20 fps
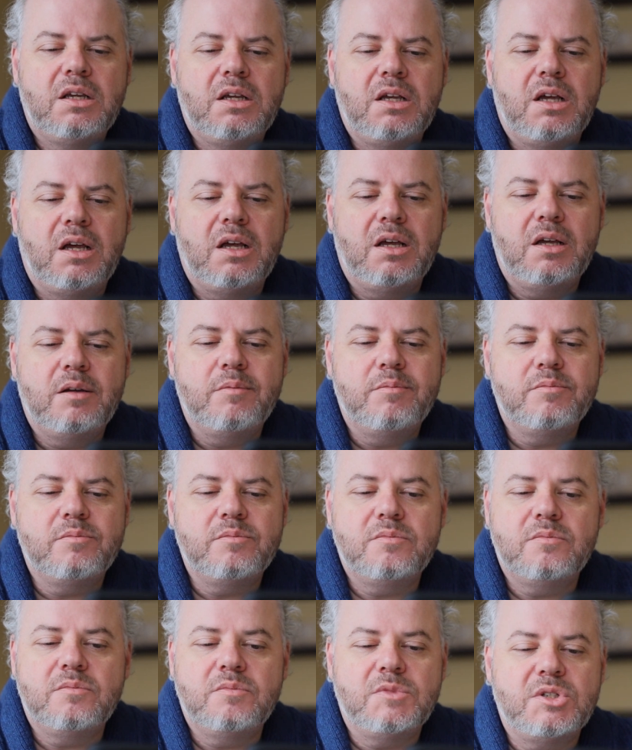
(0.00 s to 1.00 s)

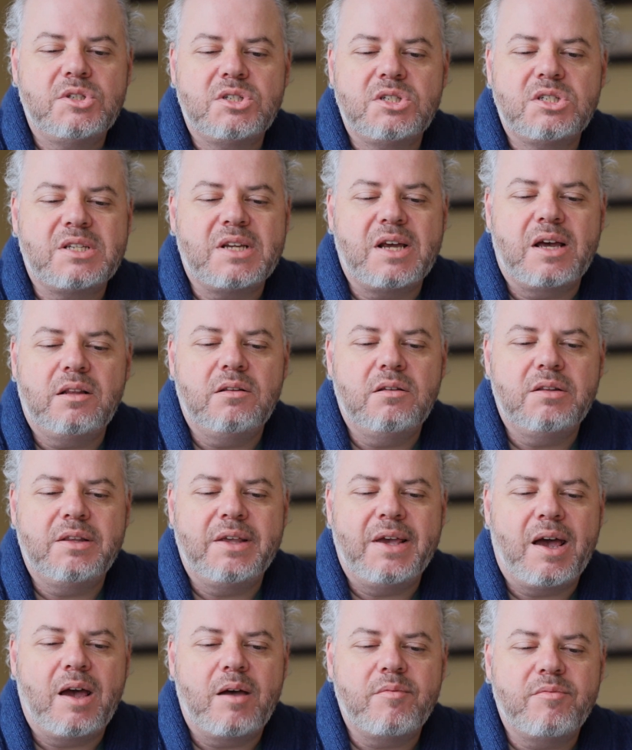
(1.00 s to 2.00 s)
you just download the
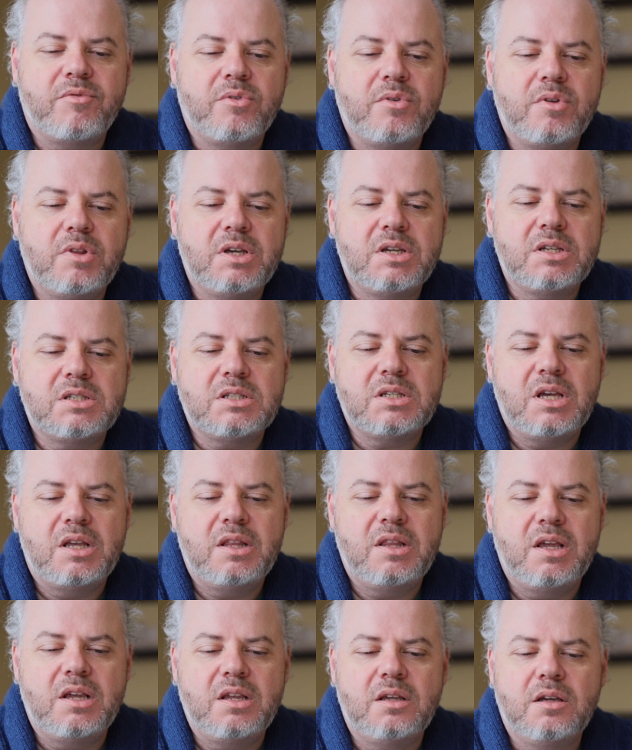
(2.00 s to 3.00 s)
app for this, and
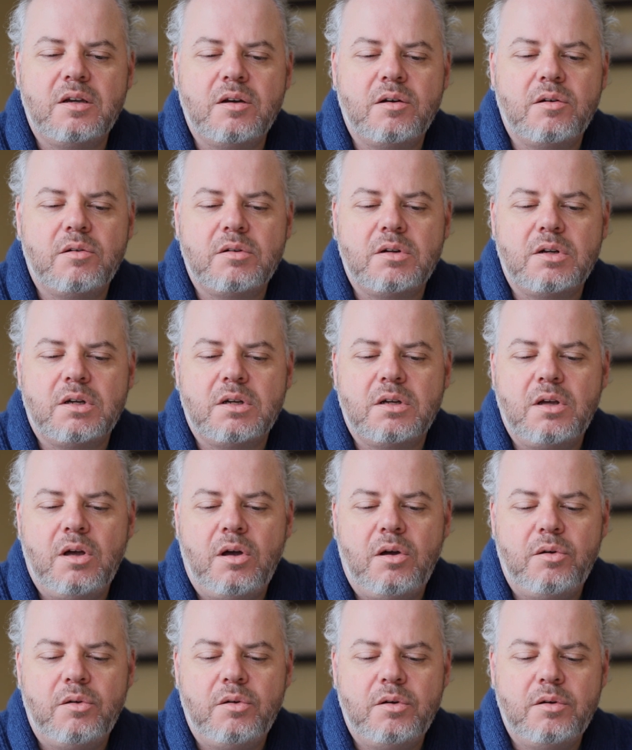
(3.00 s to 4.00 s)
then you go to
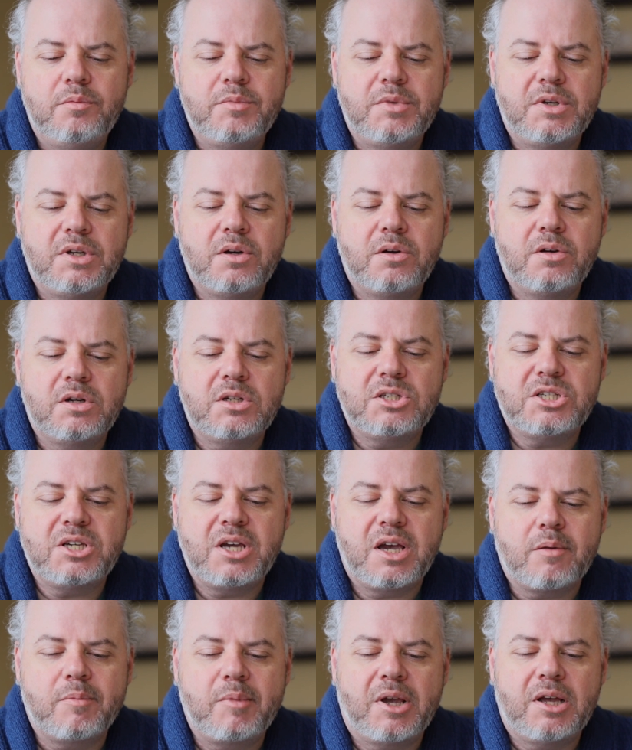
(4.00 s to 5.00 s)
home, you go to
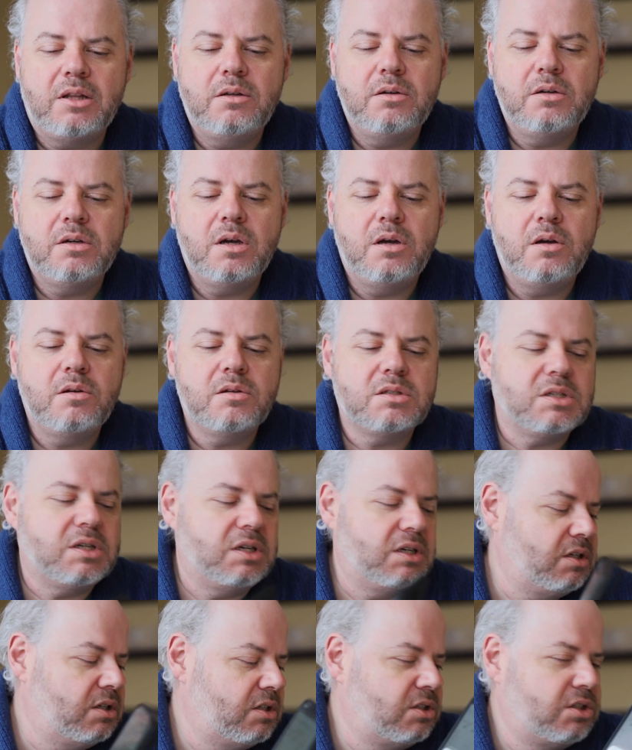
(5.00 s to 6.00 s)
check my glucose,
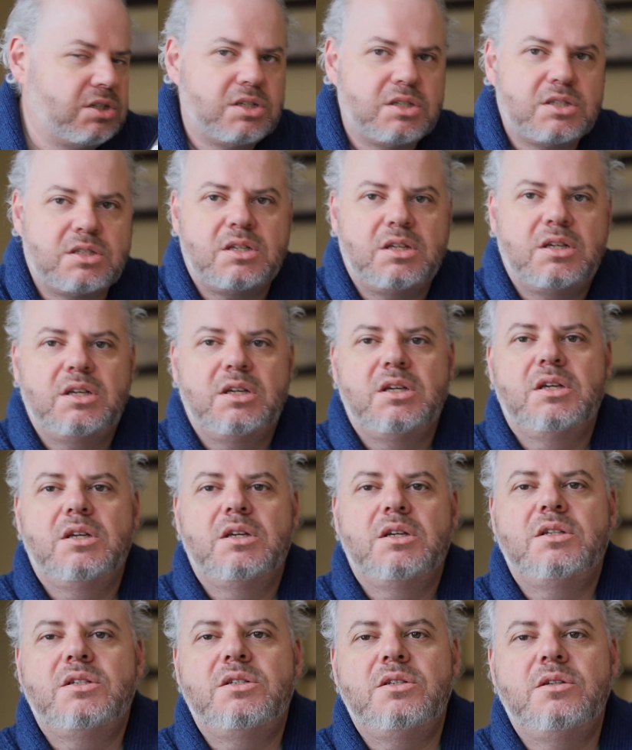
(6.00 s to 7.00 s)
and you just
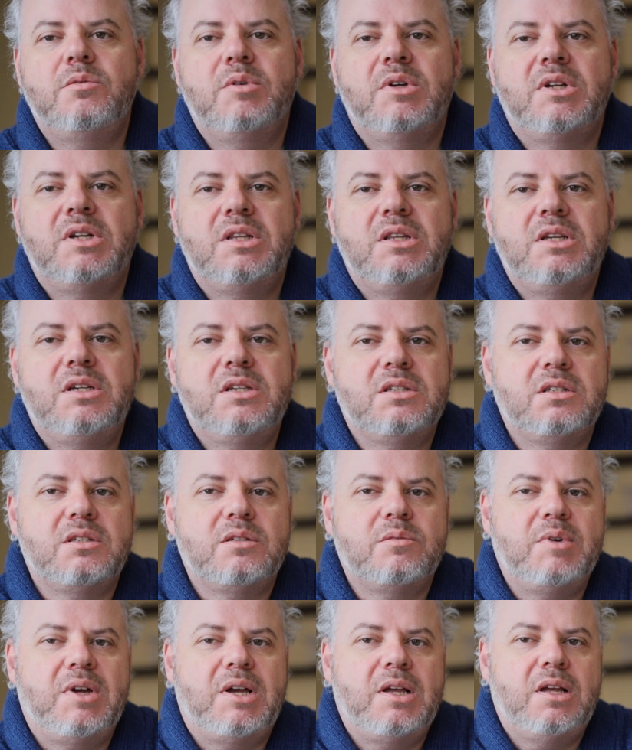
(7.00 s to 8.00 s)
do one of these as
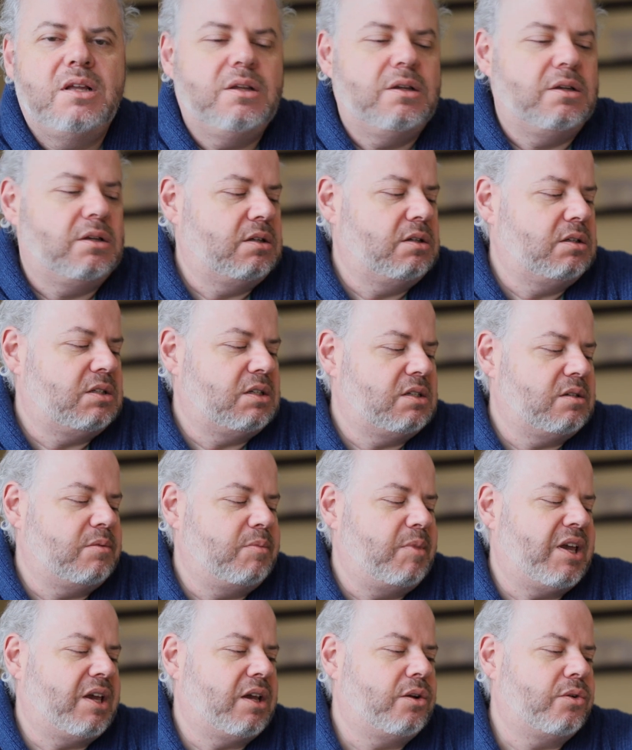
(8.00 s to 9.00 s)
well. It doesn't
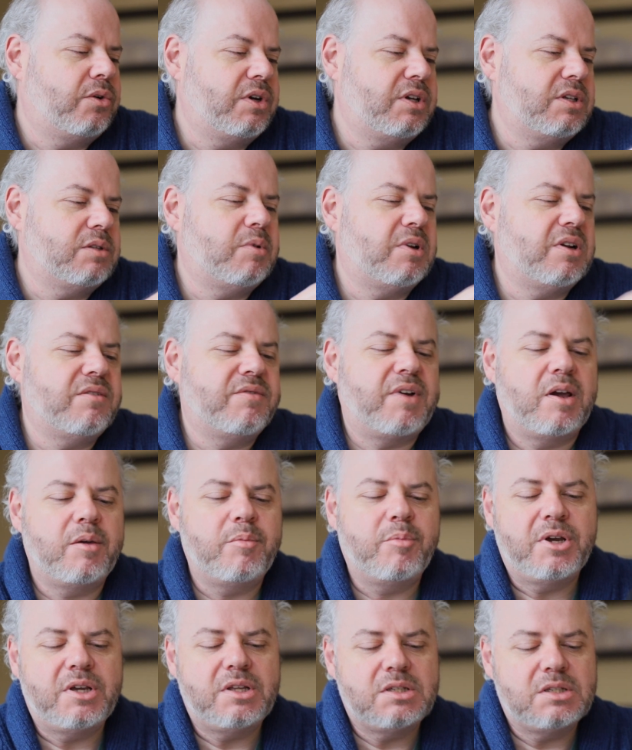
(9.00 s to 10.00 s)
make a noise, but it
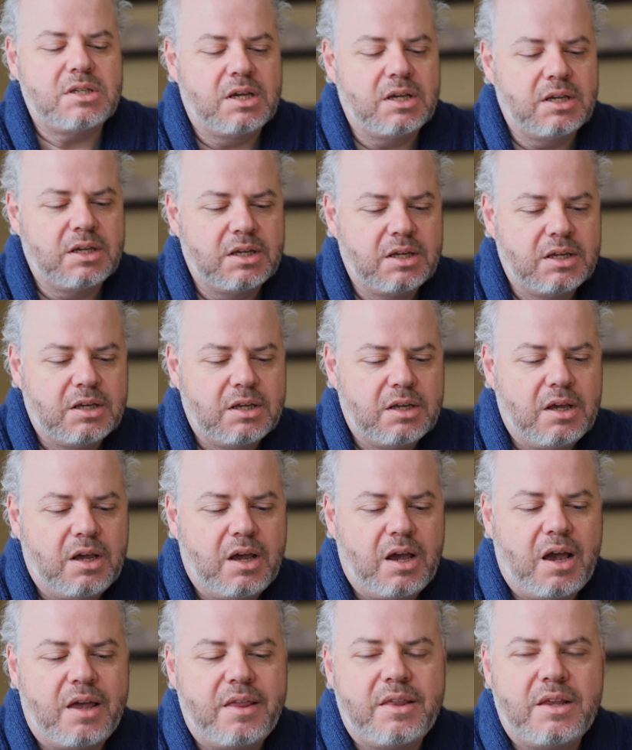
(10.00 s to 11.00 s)
vibrates,
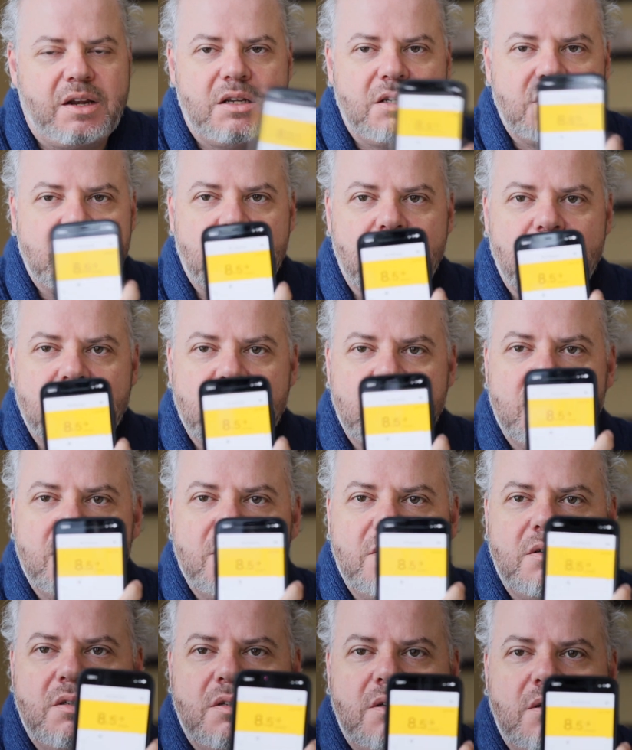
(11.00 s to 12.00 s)
and then it shows
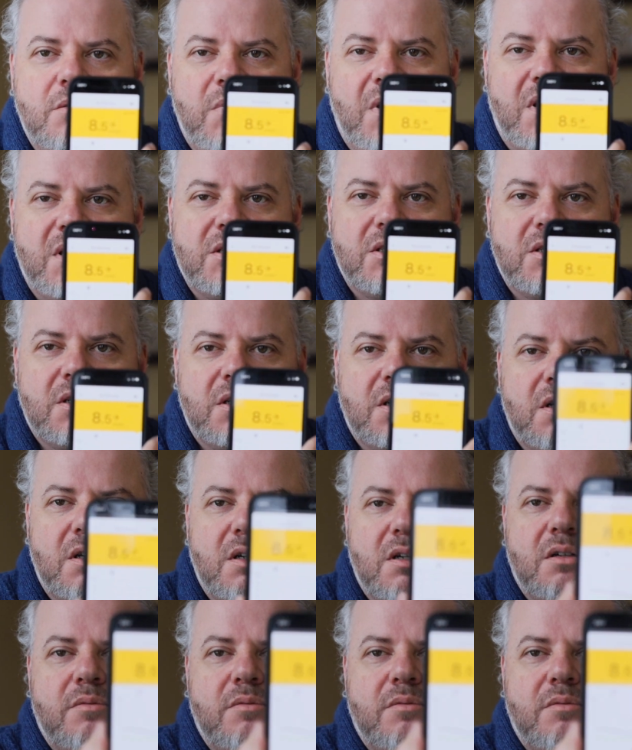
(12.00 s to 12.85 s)
you your blood sugar.